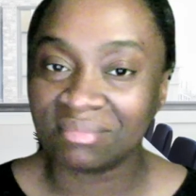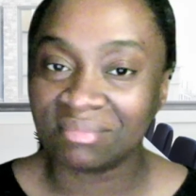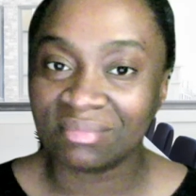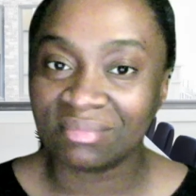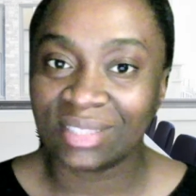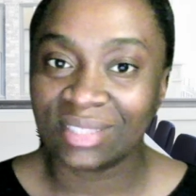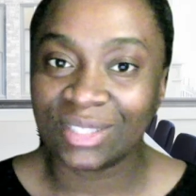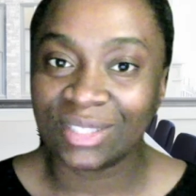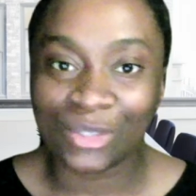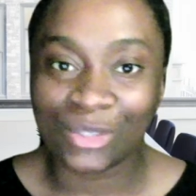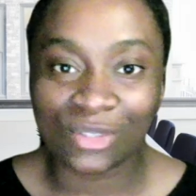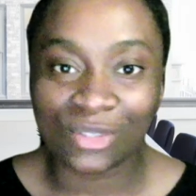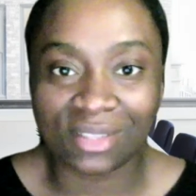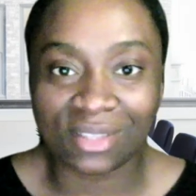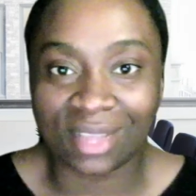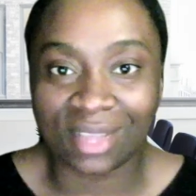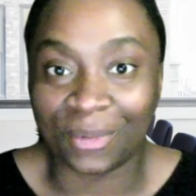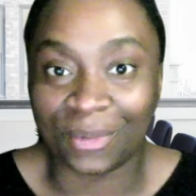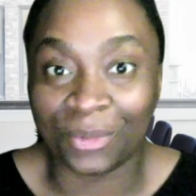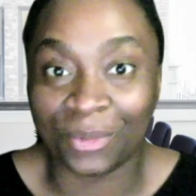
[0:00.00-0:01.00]
they just,
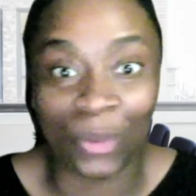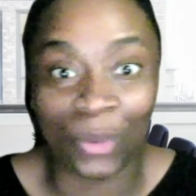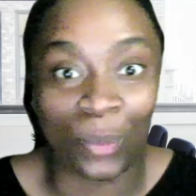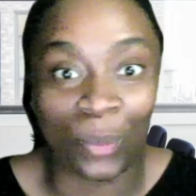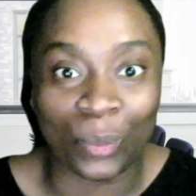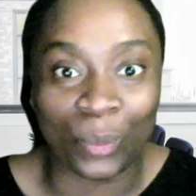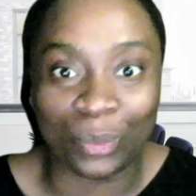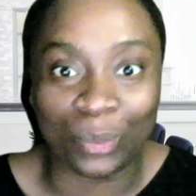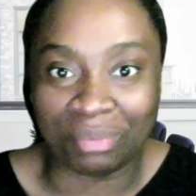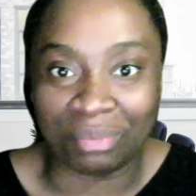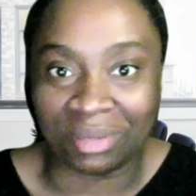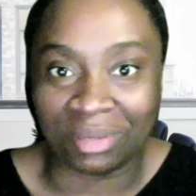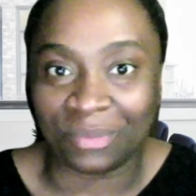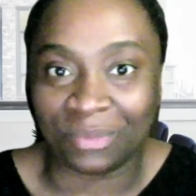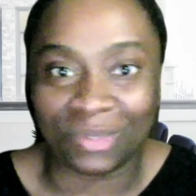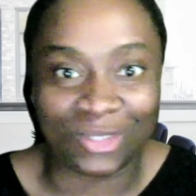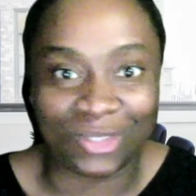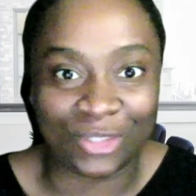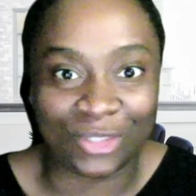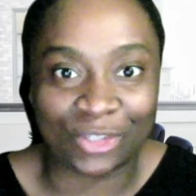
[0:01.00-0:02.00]
I don't know,
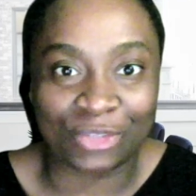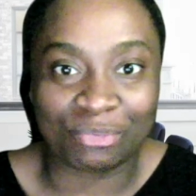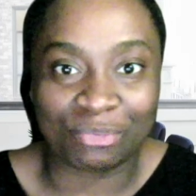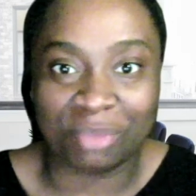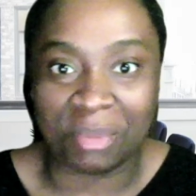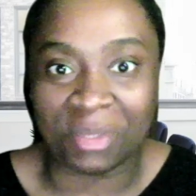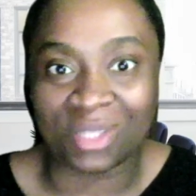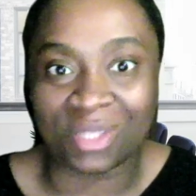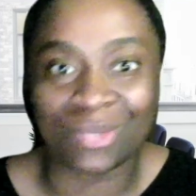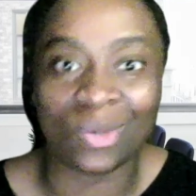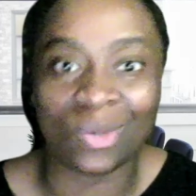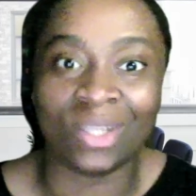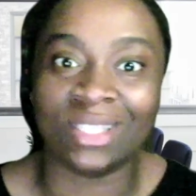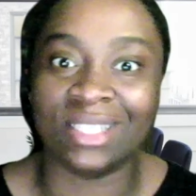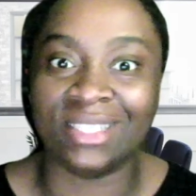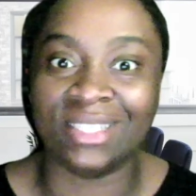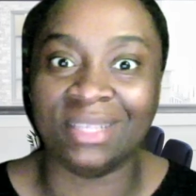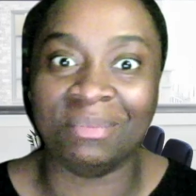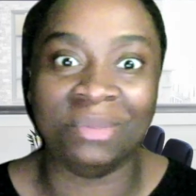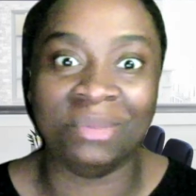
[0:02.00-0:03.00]
just maybe squander
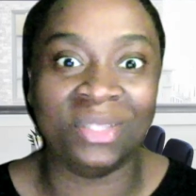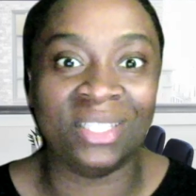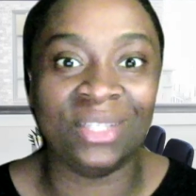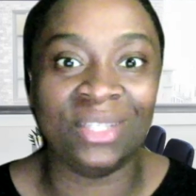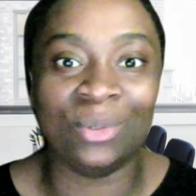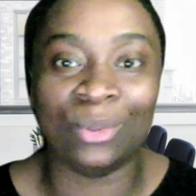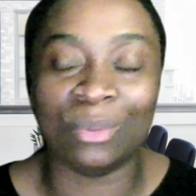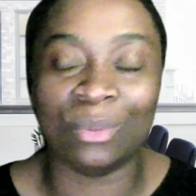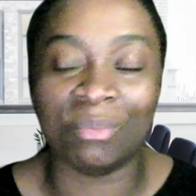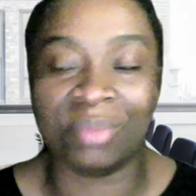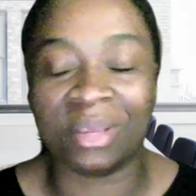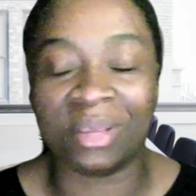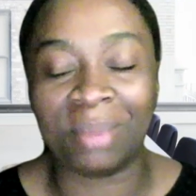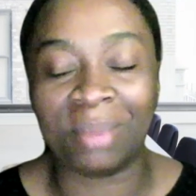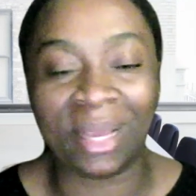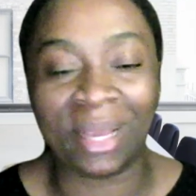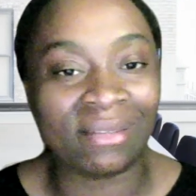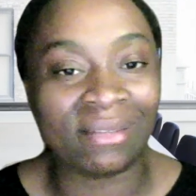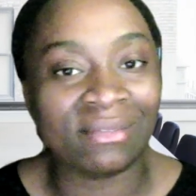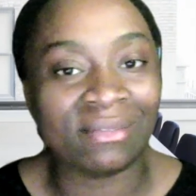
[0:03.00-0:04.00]
their money or make
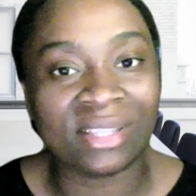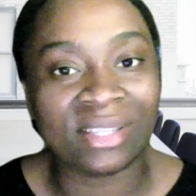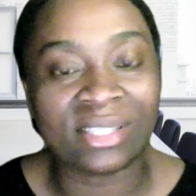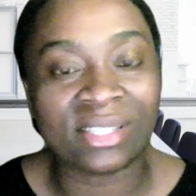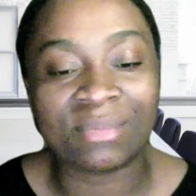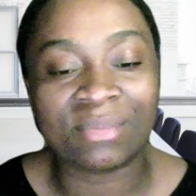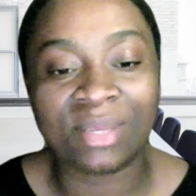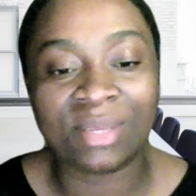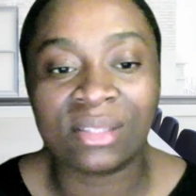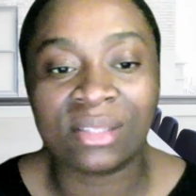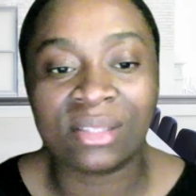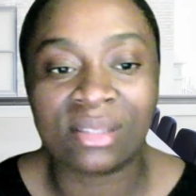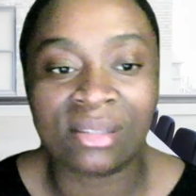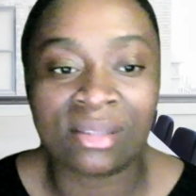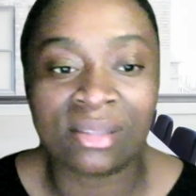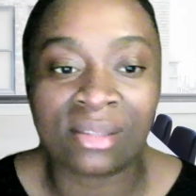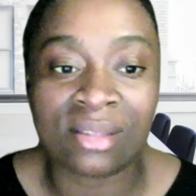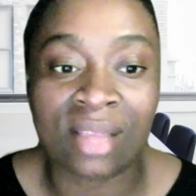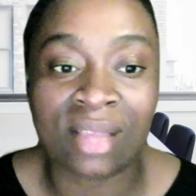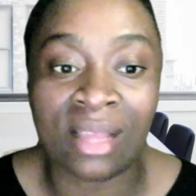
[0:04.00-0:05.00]
bad
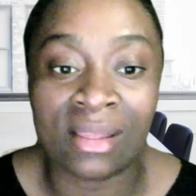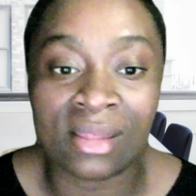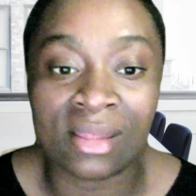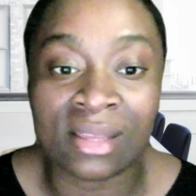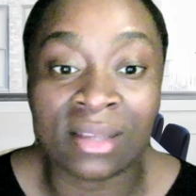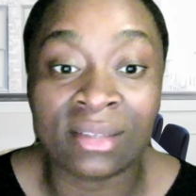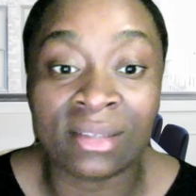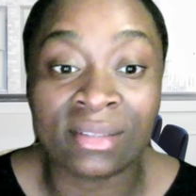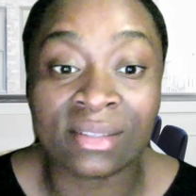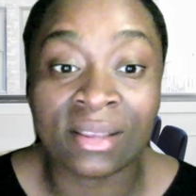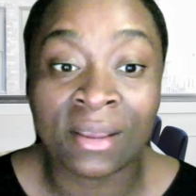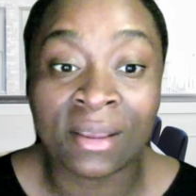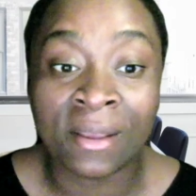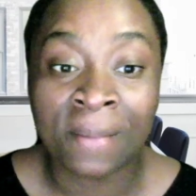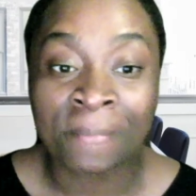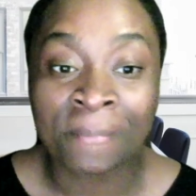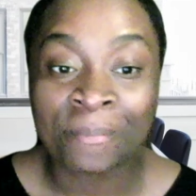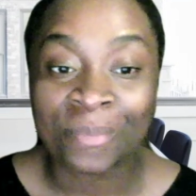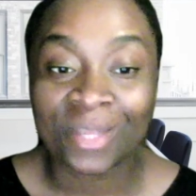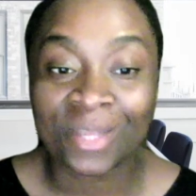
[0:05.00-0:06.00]
investments and things.
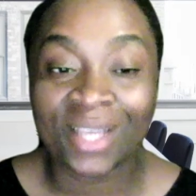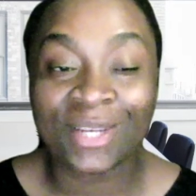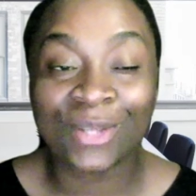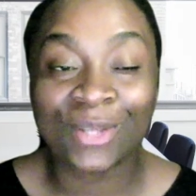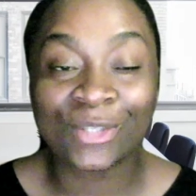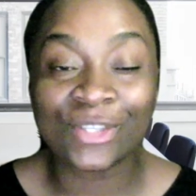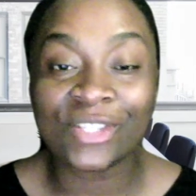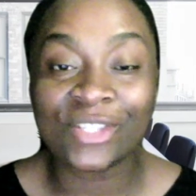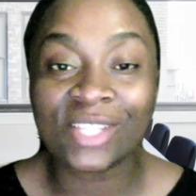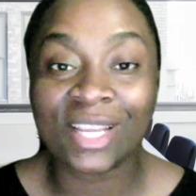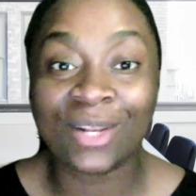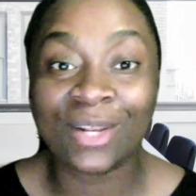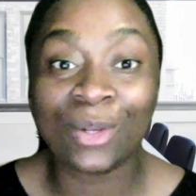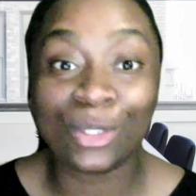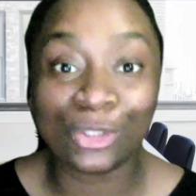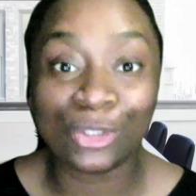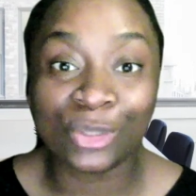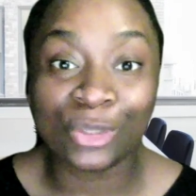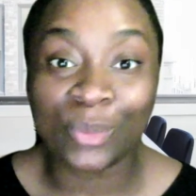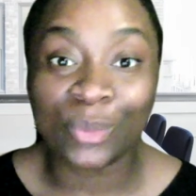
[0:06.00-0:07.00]
Then he also said
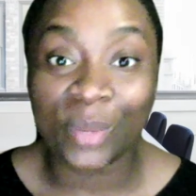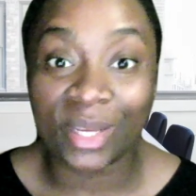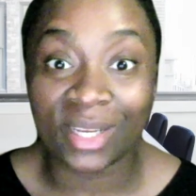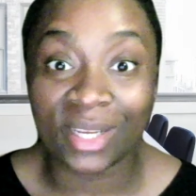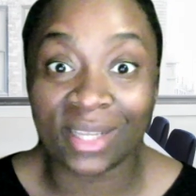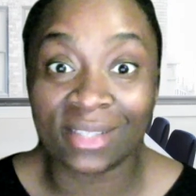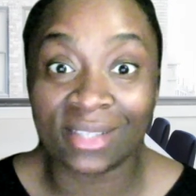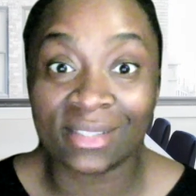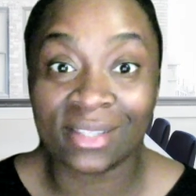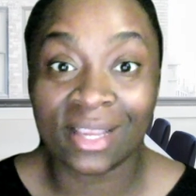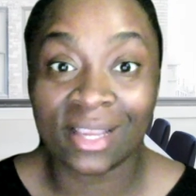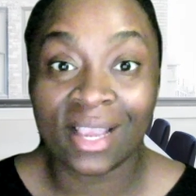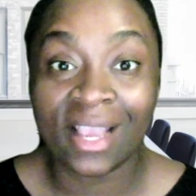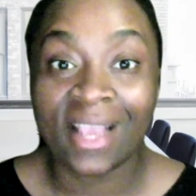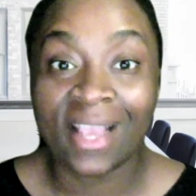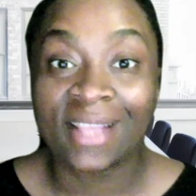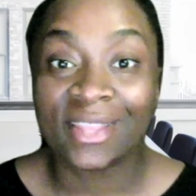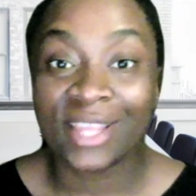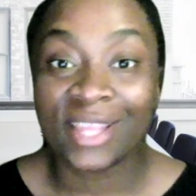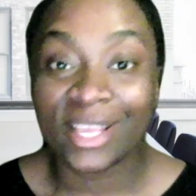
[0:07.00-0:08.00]
lottery winners,
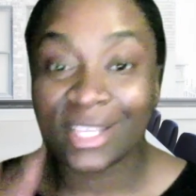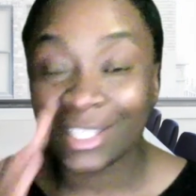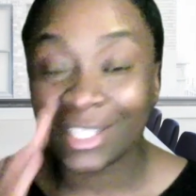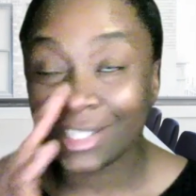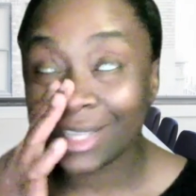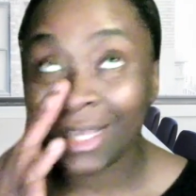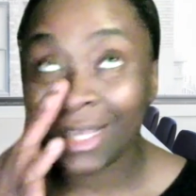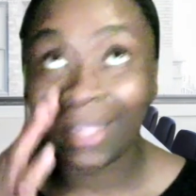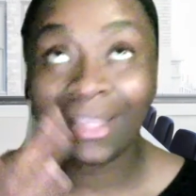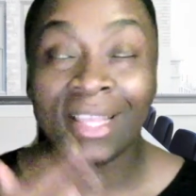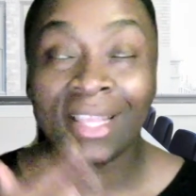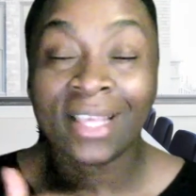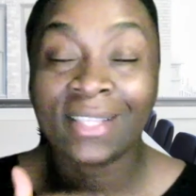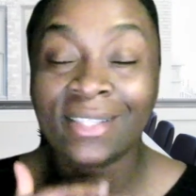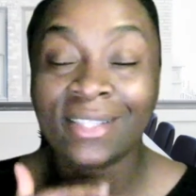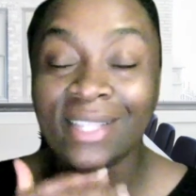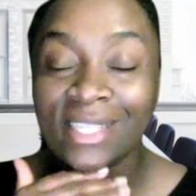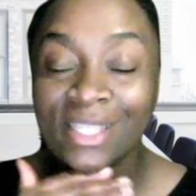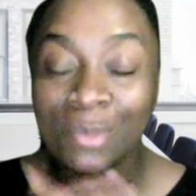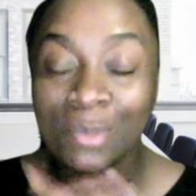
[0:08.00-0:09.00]
they
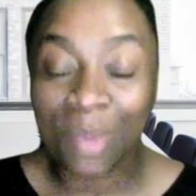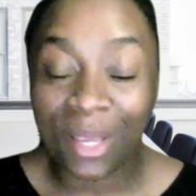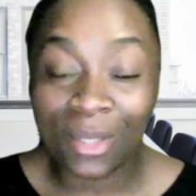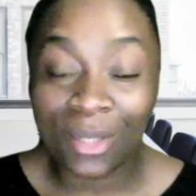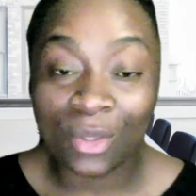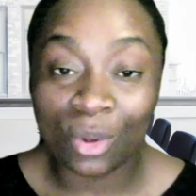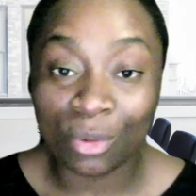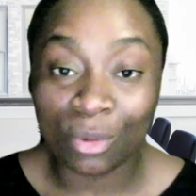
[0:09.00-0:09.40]
spend